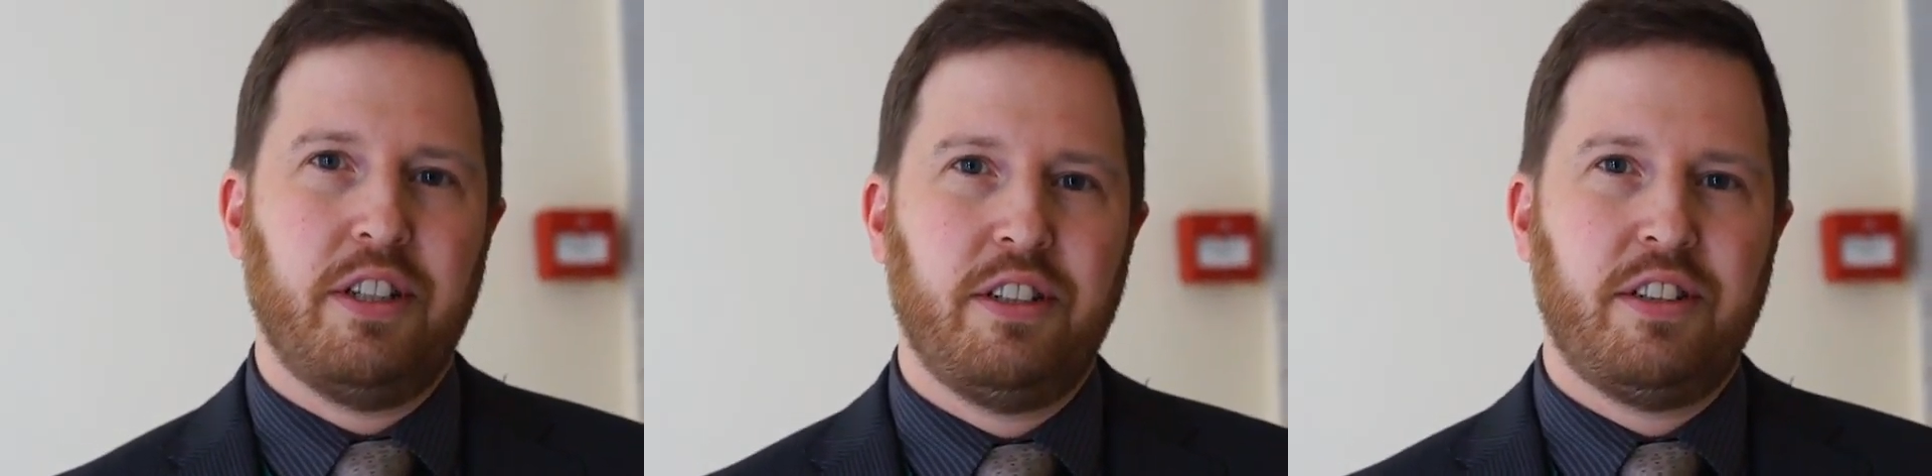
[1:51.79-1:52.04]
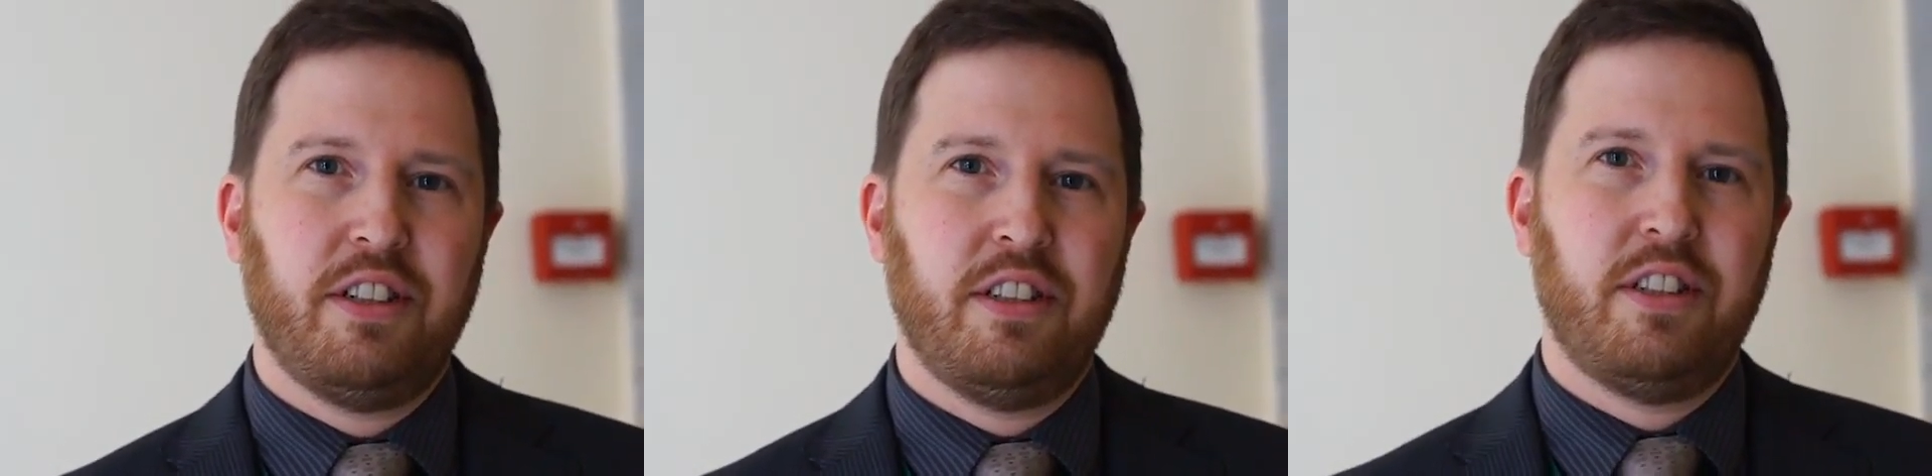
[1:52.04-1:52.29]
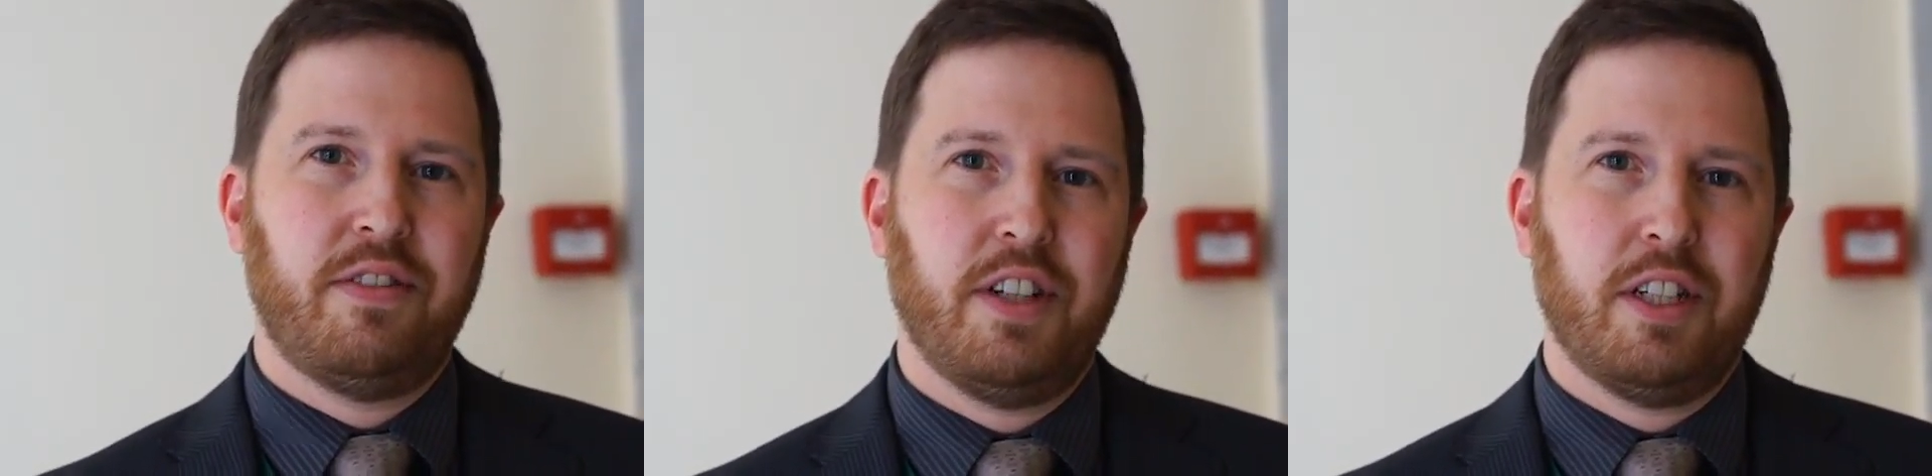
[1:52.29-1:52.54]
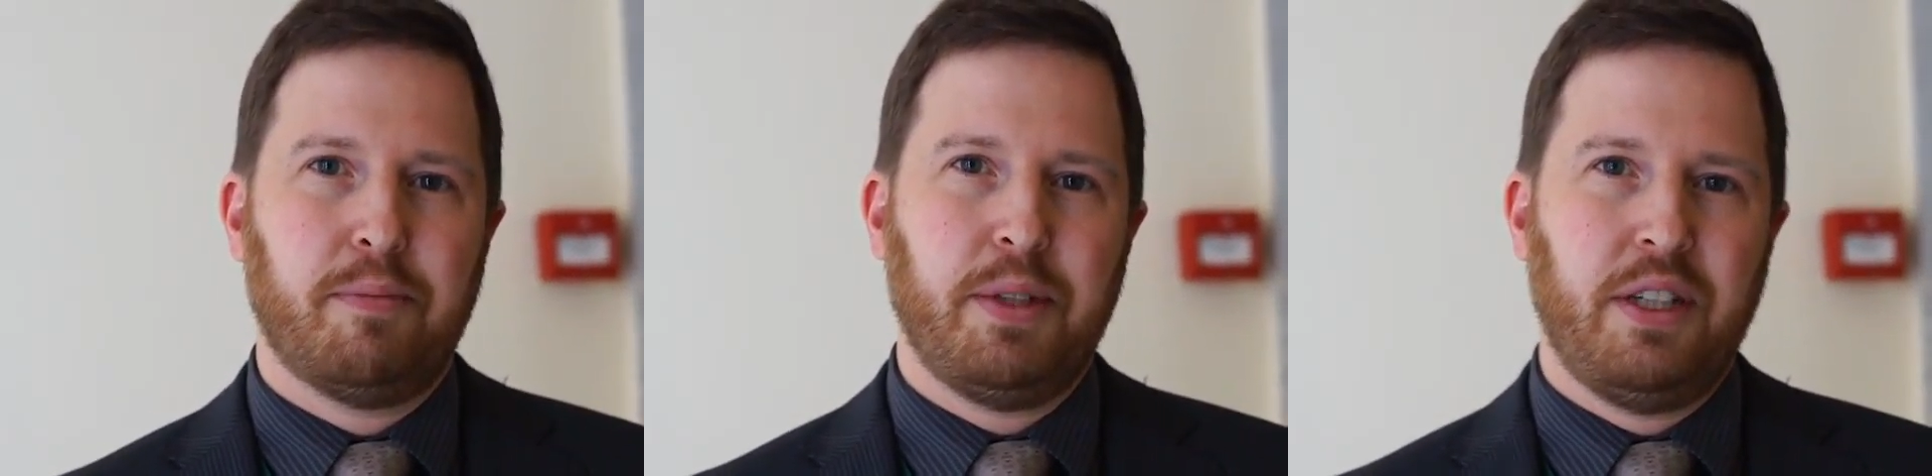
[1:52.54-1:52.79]
is in
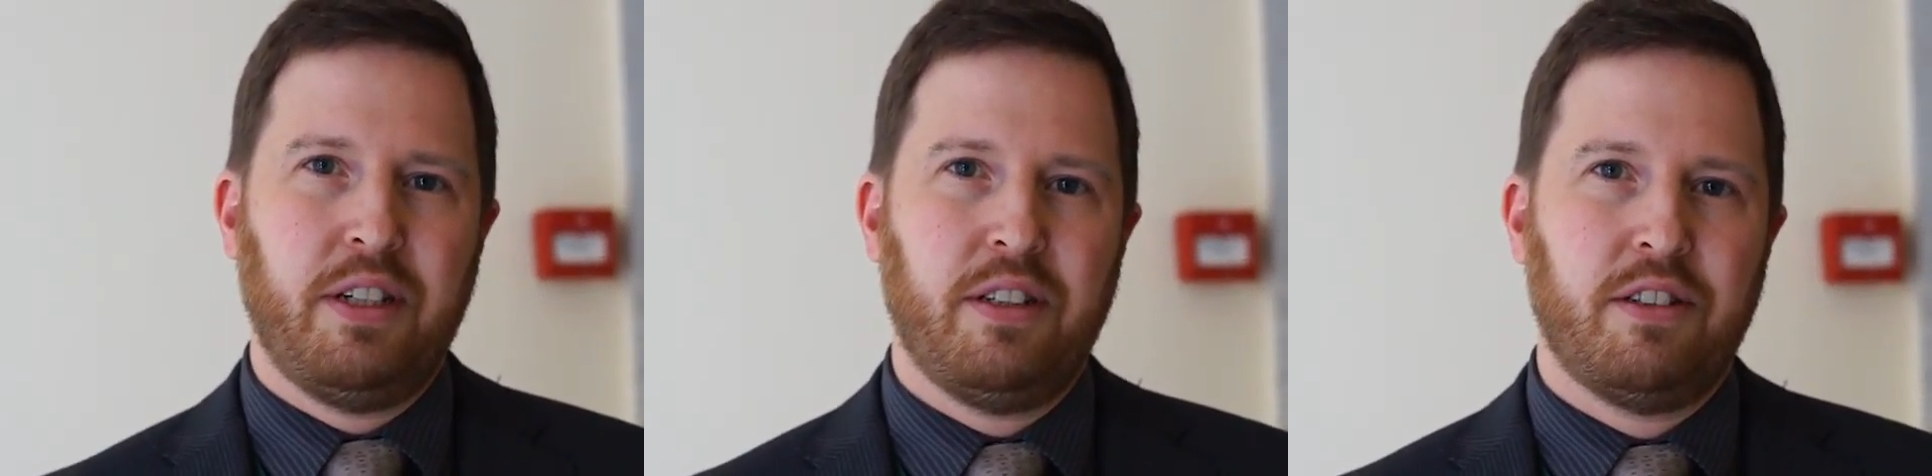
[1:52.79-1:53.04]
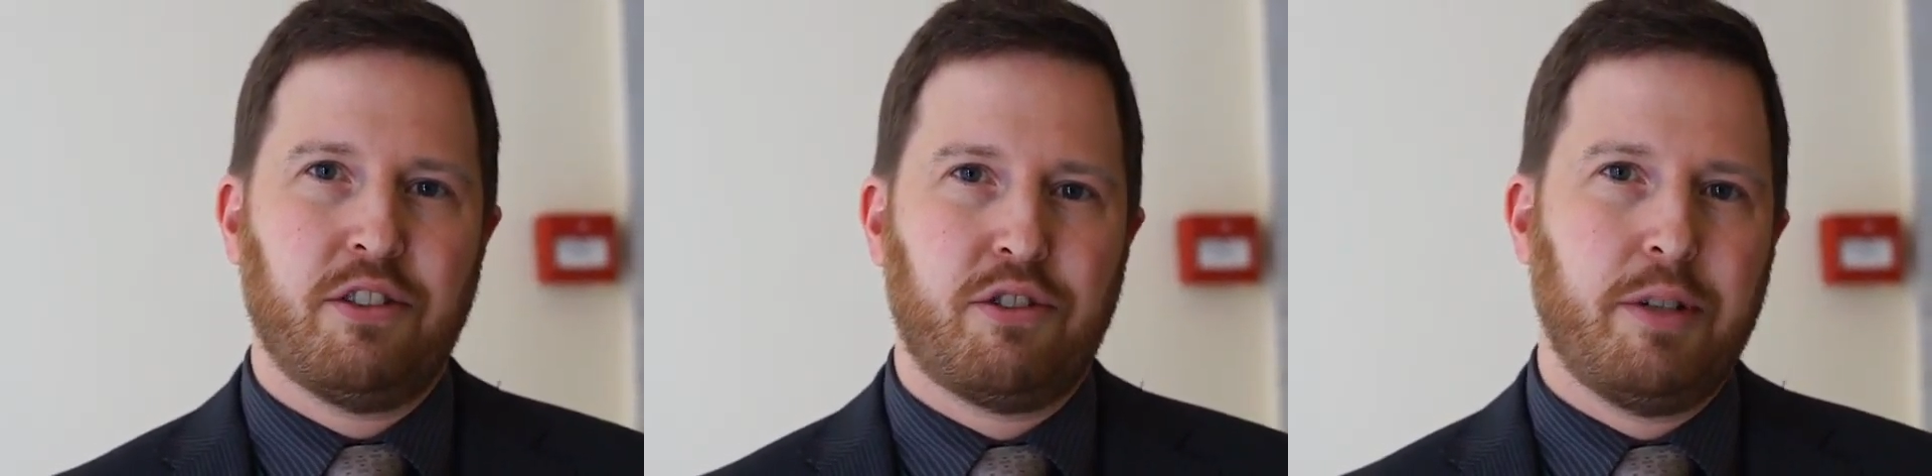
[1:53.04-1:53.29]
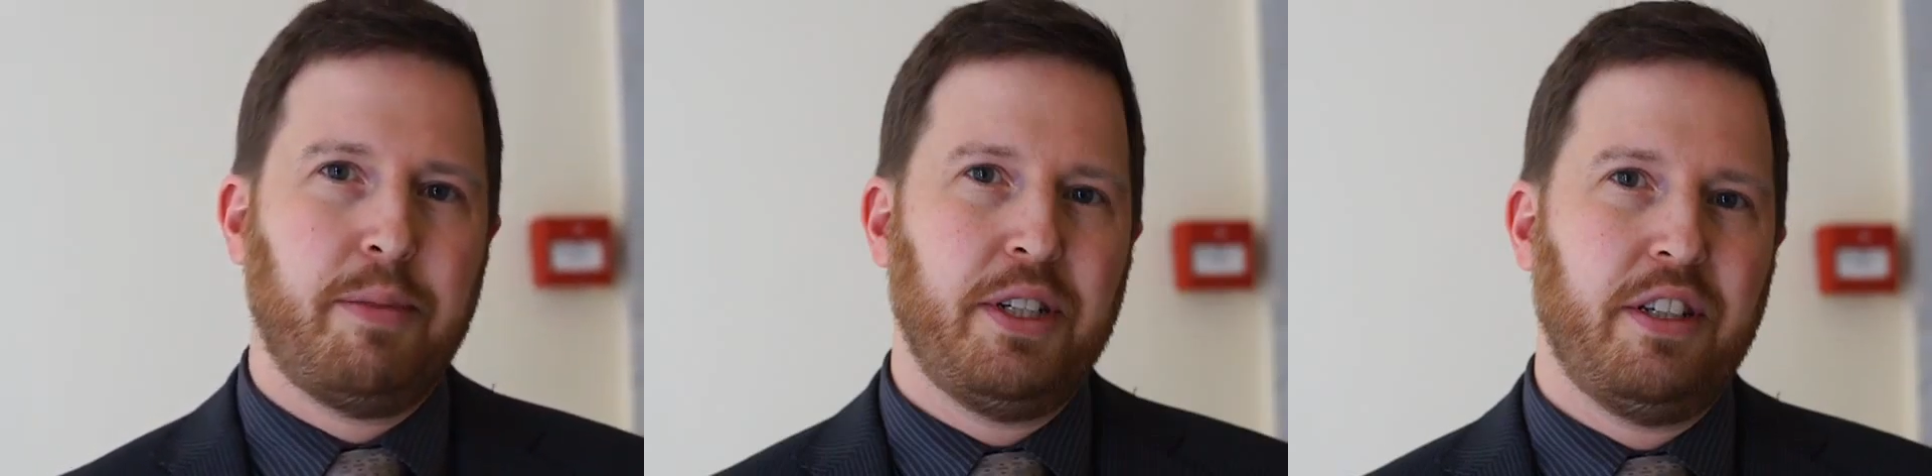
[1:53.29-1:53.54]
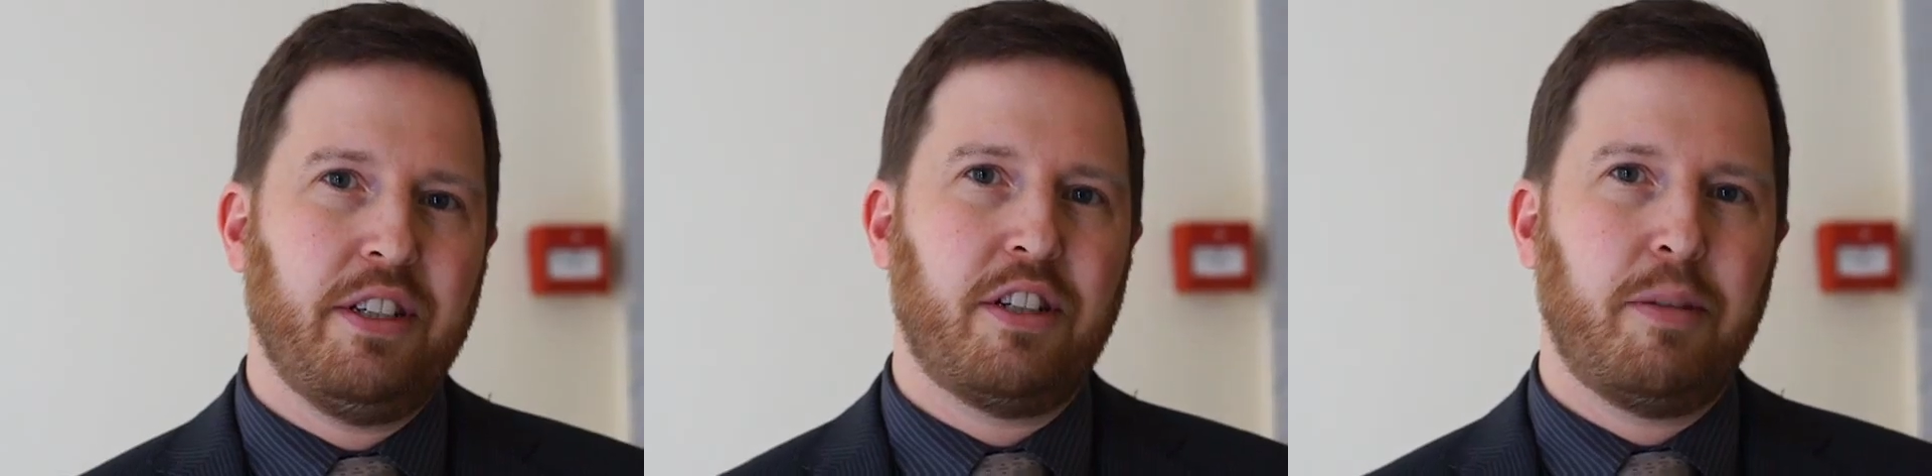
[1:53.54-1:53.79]
developing
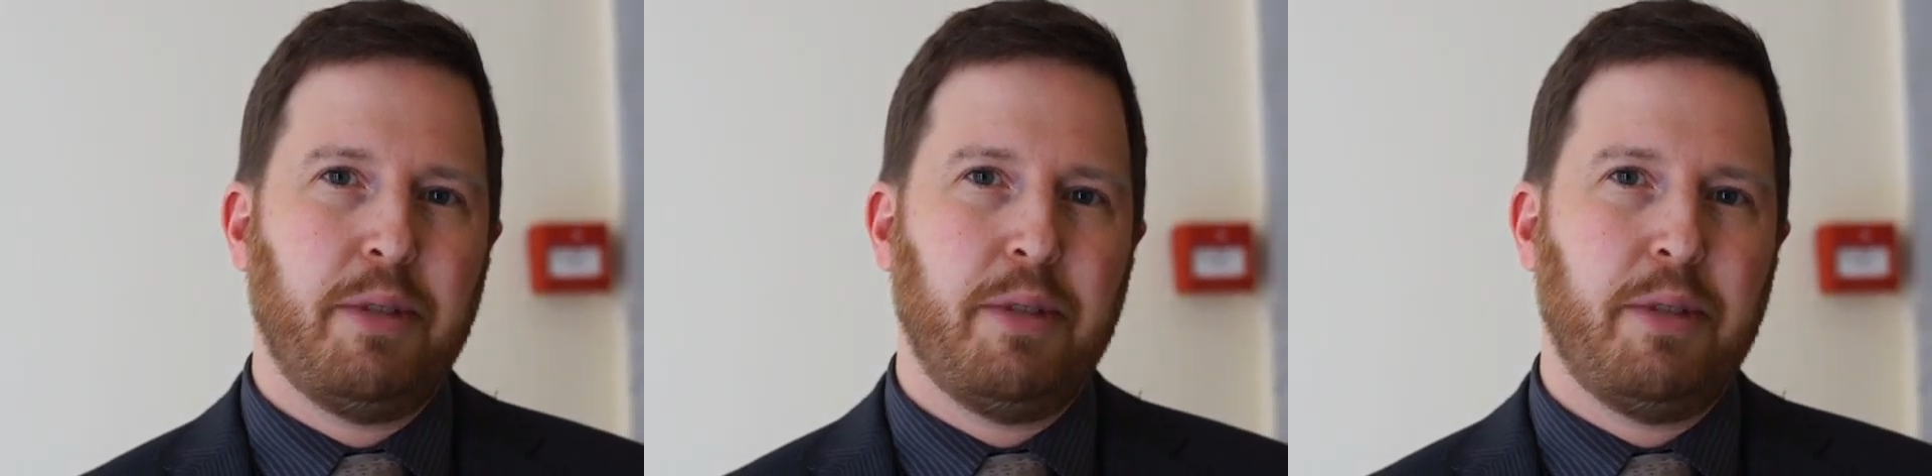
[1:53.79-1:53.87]
distributed